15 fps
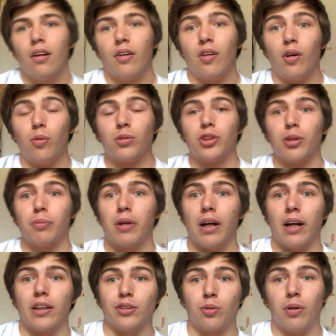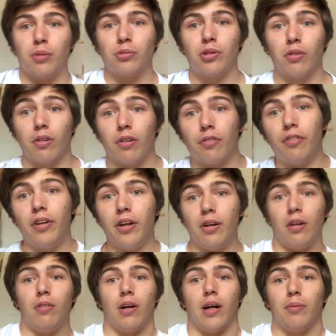Yo, what's up guys? Welcome to another
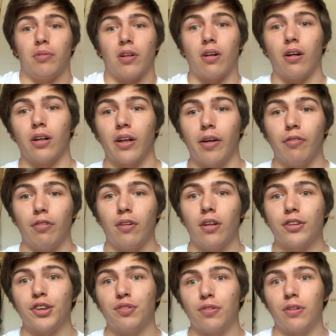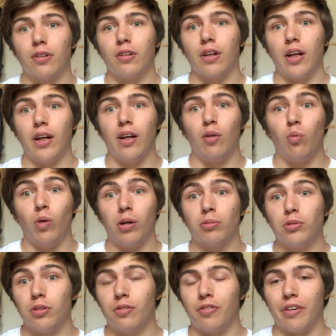video. I'm the card game Philosopher and welcome
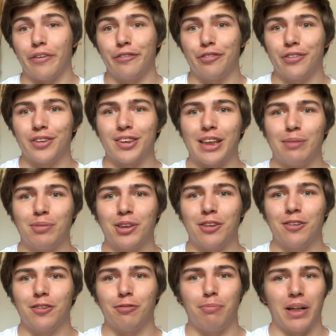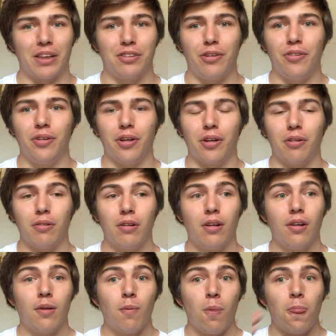to the very first episode of Back to Yu-Gi-Oh!
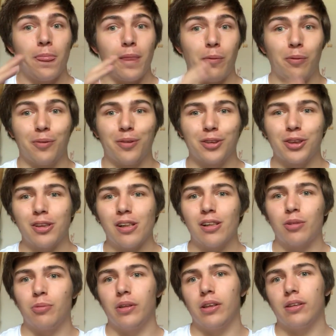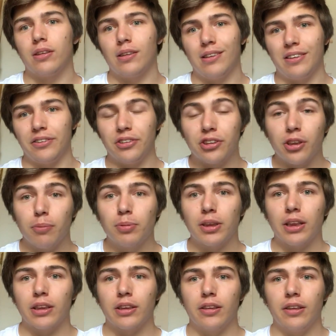We're gonna start with a little
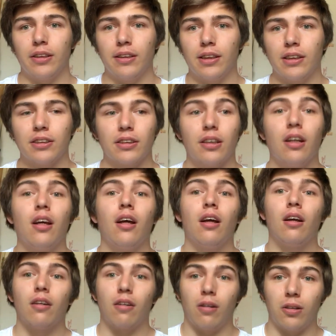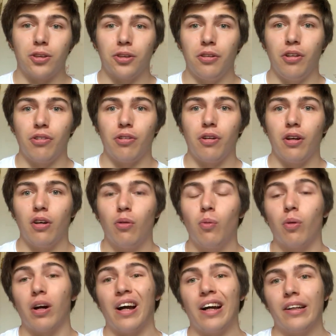subsection in this, cards you need to know,
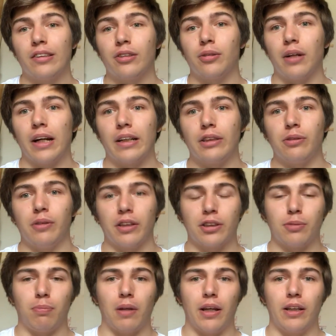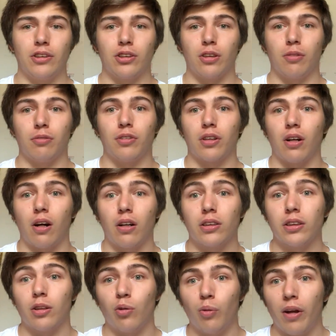where I try to explain some of the
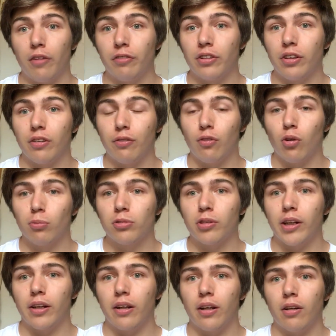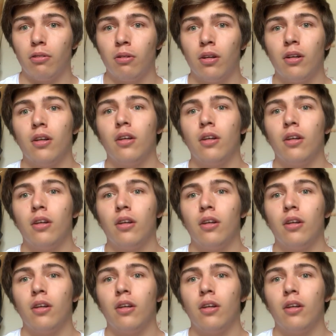cards that are relevant in the format right now